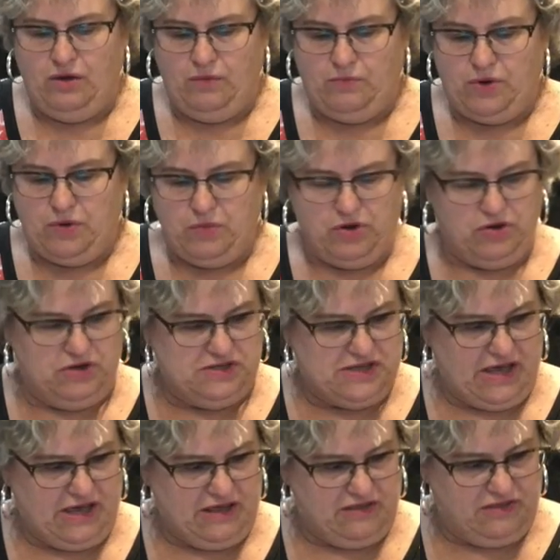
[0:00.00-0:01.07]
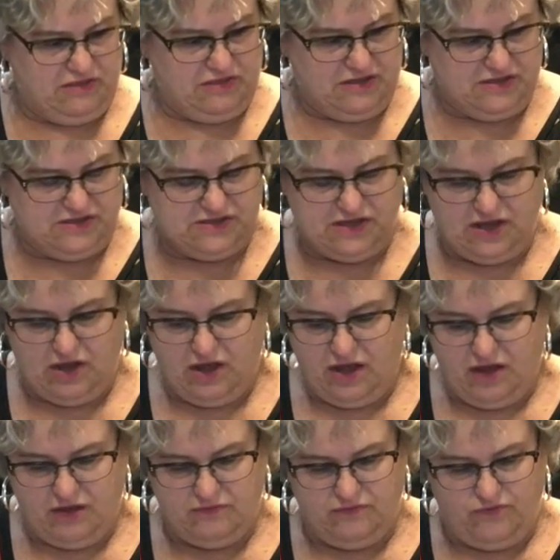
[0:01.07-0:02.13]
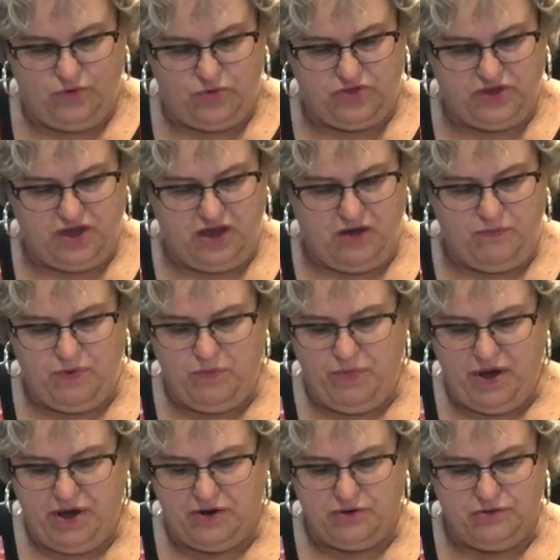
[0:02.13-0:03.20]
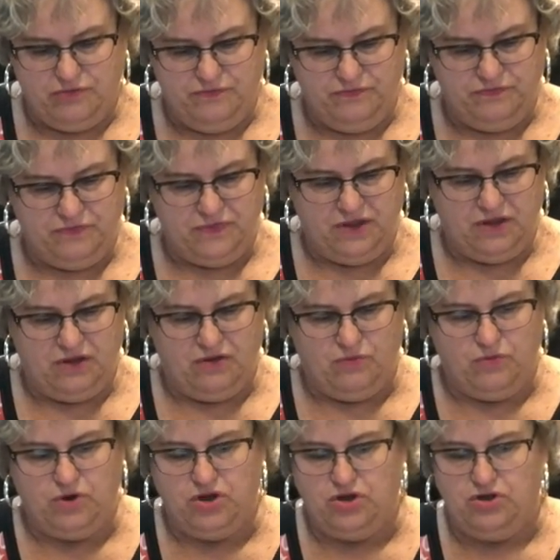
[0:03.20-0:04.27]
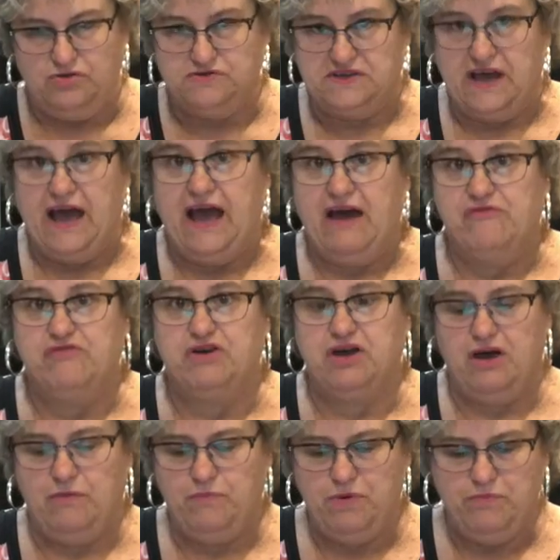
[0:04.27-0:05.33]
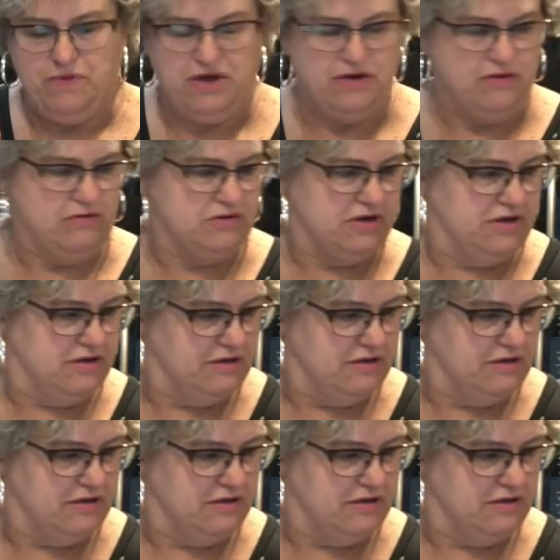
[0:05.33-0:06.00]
But we're going to take this 1/4 cup of butter. We're going to use a 1/2 cup of milk.